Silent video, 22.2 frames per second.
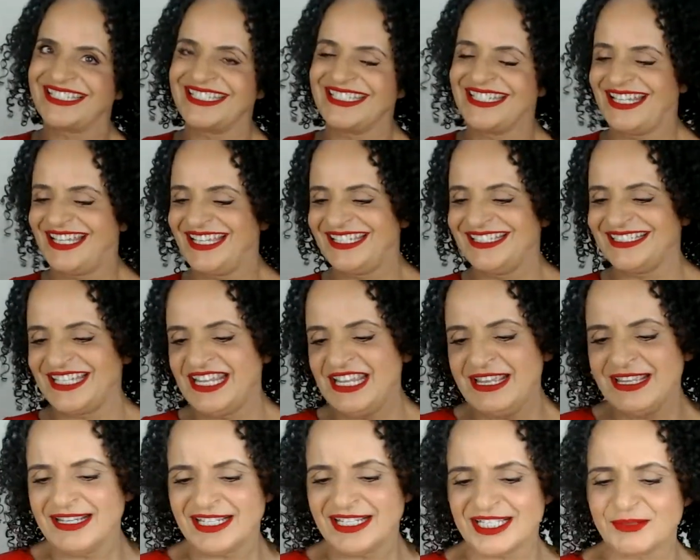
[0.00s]
tonight
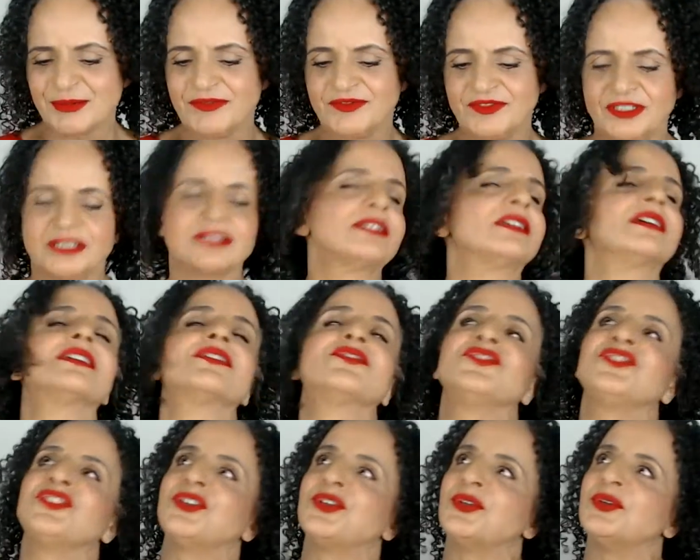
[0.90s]
because we've done a
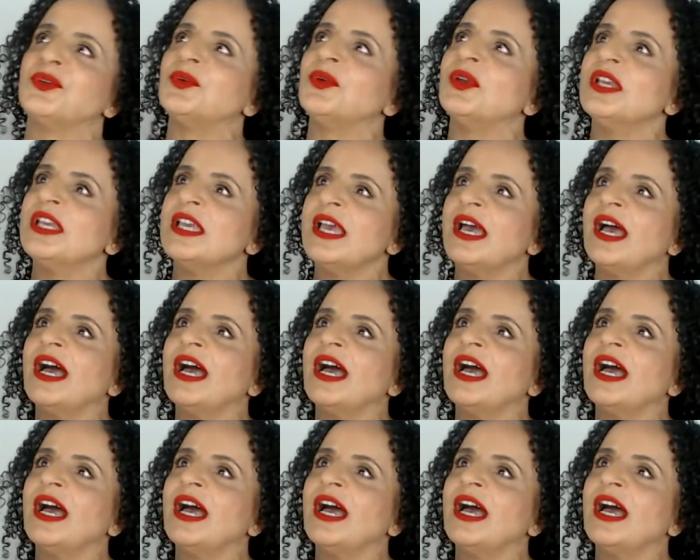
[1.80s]
few